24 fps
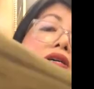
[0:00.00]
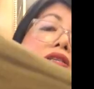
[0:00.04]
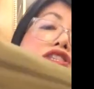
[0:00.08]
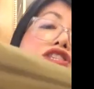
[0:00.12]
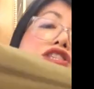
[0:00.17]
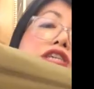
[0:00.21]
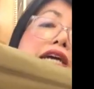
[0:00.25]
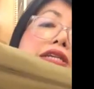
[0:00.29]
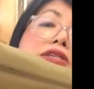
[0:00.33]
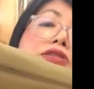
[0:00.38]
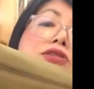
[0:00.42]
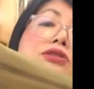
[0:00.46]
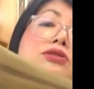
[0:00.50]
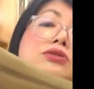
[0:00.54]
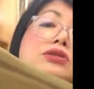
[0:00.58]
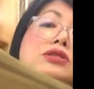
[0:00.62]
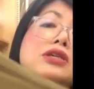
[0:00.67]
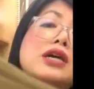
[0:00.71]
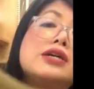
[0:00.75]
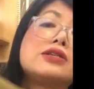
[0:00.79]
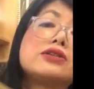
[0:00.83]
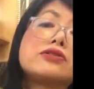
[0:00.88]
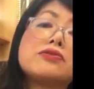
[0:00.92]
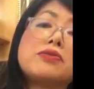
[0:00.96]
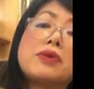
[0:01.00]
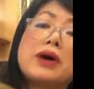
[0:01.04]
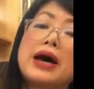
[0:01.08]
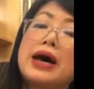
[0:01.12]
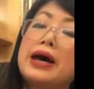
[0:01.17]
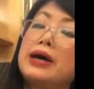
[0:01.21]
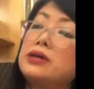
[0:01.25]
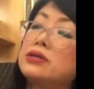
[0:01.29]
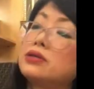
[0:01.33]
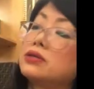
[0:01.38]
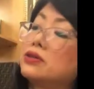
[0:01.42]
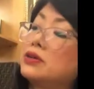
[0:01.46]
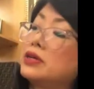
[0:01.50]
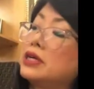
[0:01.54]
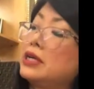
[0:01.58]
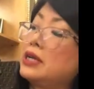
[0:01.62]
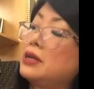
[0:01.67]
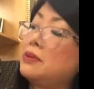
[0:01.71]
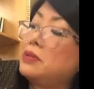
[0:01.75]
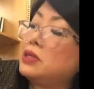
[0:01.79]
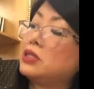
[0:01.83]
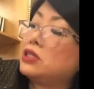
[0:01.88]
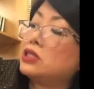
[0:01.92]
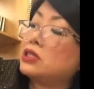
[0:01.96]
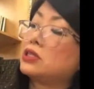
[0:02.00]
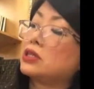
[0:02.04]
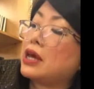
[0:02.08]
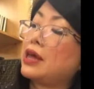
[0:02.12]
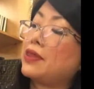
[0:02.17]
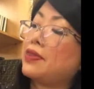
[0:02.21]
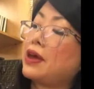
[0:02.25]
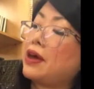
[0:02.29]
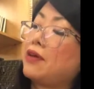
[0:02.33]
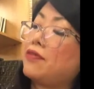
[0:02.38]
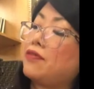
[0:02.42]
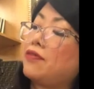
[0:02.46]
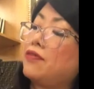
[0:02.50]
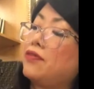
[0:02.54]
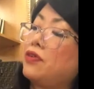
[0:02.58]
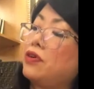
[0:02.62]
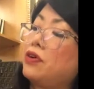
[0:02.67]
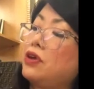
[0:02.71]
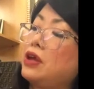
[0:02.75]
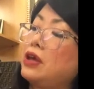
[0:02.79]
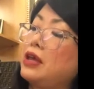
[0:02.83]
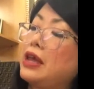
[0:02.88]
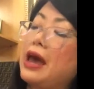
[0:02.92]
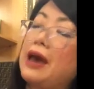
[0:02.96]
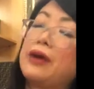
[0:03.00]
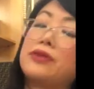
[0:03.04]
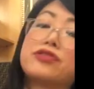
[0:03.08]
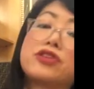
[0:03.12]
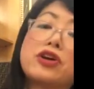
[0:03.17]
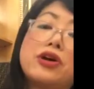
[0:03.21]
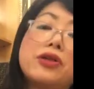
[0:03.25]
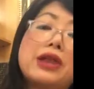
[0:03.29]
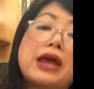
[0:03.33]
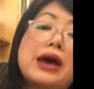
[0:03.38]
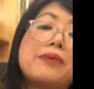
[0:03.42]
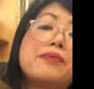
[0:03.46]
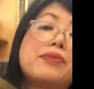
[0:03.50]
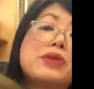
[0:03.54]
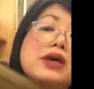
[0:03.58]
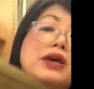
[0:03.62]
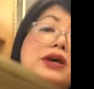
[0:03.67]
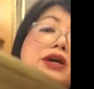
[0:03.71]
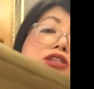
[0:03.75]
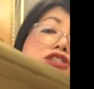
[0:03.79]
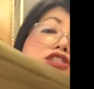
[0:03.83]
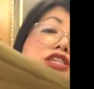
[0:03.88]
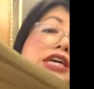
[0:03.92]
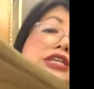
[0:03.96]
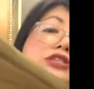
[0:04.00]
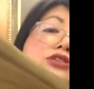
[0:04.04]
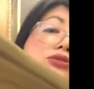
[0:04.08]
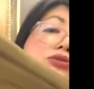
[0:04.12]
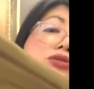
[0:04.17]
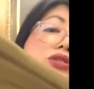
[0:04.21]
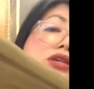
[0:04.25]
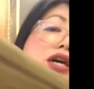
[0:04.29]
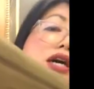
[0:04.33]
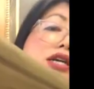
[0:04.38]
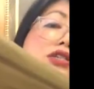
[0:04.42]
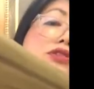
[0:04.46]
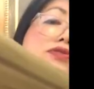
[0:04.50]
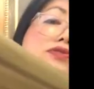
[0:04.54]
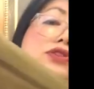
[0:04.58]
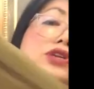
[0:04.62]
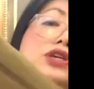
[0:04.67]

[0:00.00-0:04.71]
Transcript: gentle signs of wear. Sorry, let me just get that for you. Yeah, it's gone now. Gentle signs of